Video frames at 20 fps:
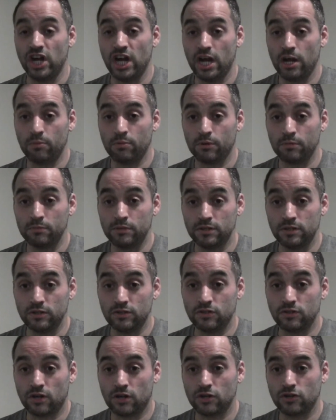Abrams
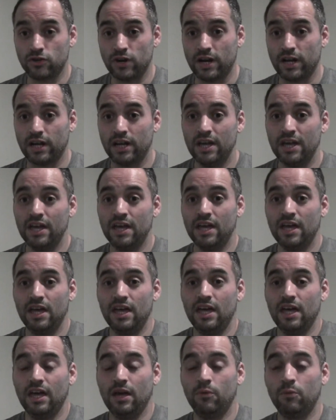did Star Trek,
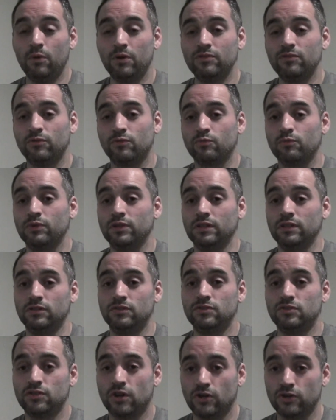it wasn't really
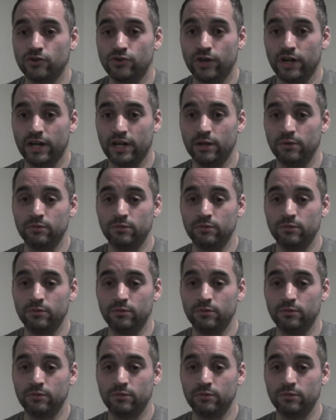Star Trek.